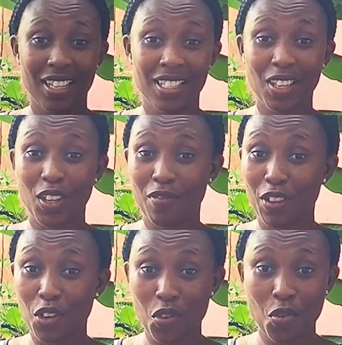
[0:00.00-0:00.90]
So if
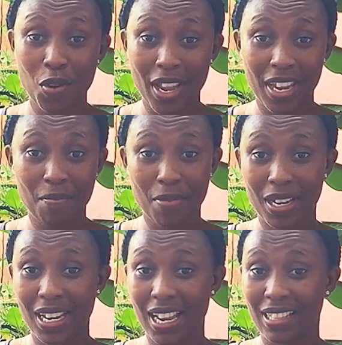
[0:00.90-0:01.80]
you know
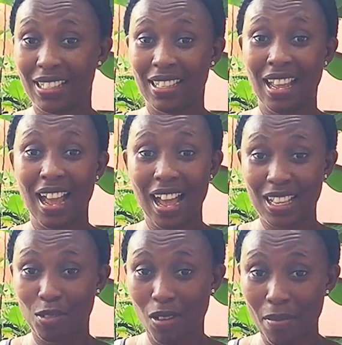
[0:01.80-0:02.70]
anybody that
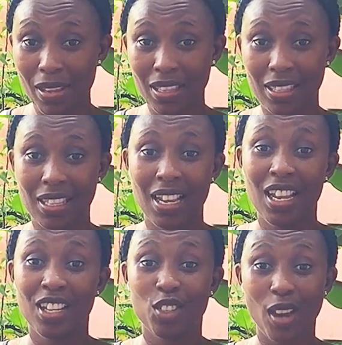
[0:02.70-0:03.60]
has rabbits,
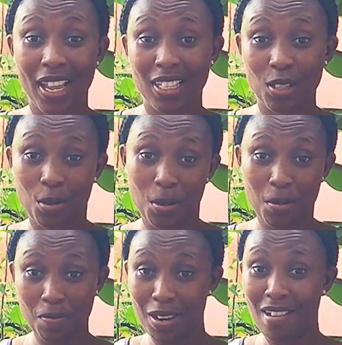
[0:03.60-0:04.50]
try to
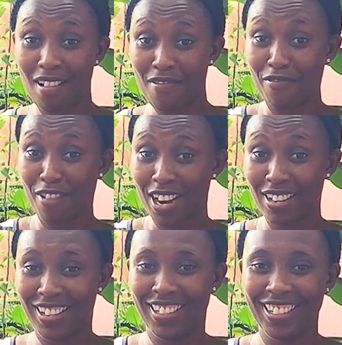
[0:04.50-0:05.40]
be their friend.
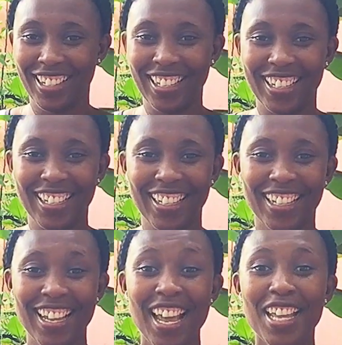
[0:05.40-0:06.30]

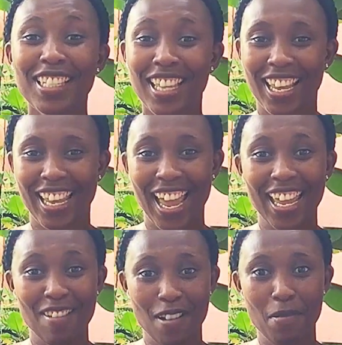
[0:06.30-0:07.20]
So you can
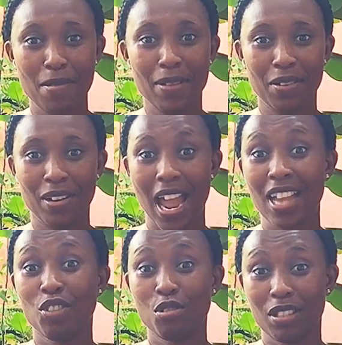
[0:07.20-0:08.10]
get rabbit manure,
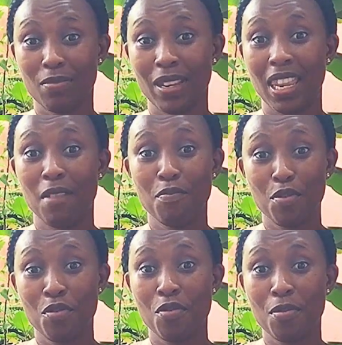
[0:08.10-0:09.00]
and trust me, they
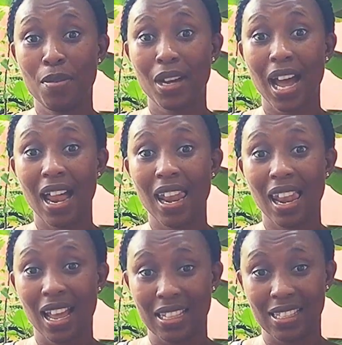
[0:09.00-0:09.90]
poop a
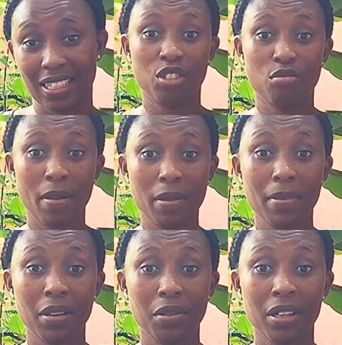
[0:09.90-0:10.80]
lot. Rabbit
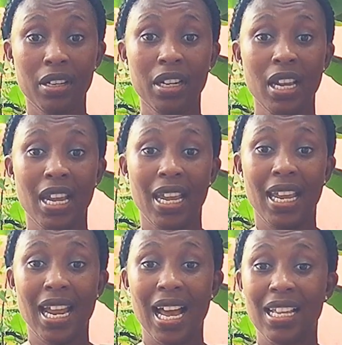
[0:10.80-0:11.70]
manure, it
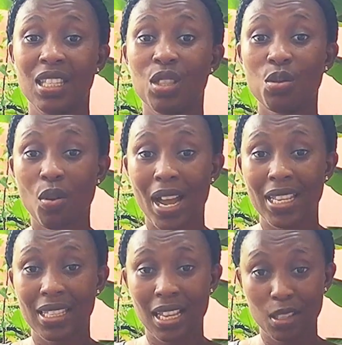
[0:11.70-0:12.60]
has
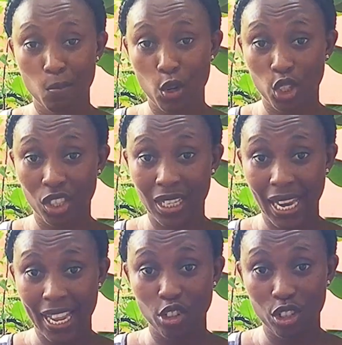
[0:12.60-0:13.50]
twice as much
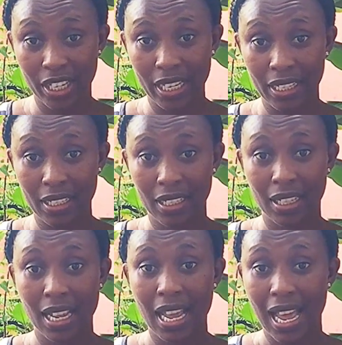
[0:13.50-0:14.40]
nitrogen
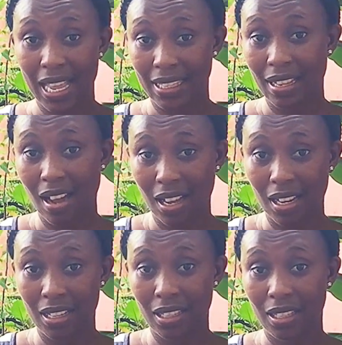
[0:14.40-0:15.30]
as the
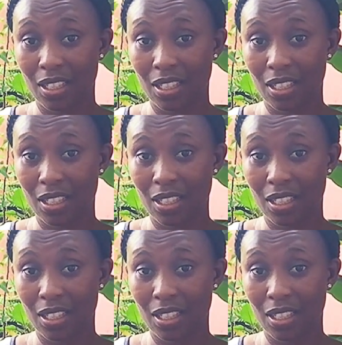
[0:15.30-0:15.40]
others.